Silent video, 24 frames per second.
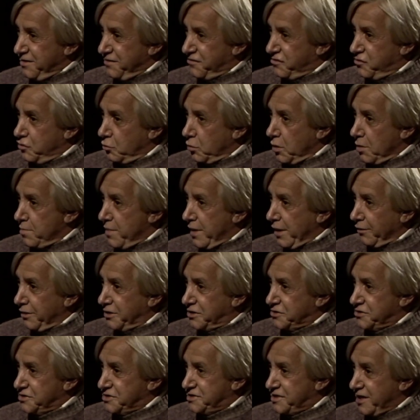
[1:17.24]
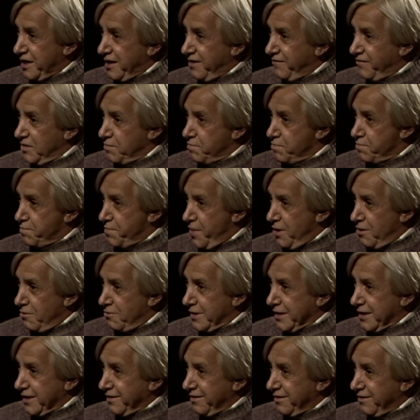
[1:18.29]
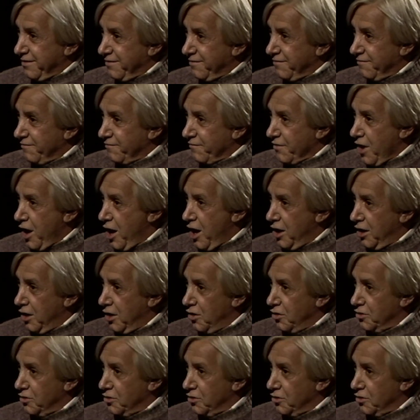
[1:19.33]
you. Yes, you were married to David Bowie. For how yes.